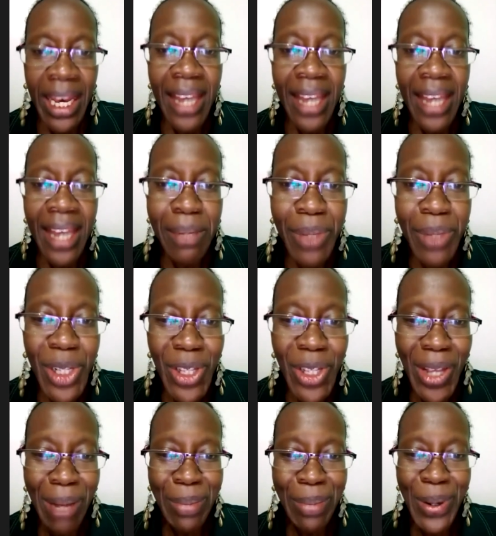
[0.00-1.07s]
And the beauty of
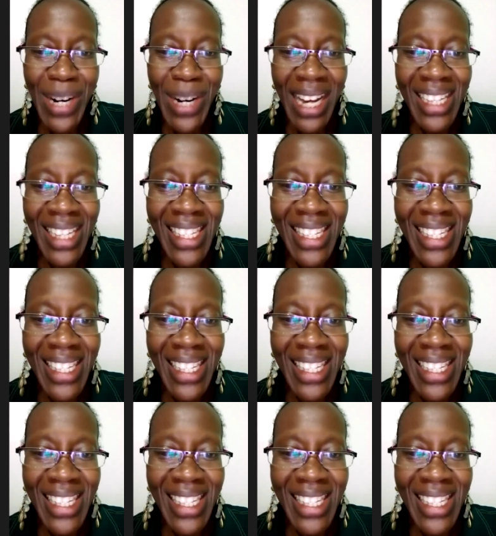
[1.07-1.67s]
our products,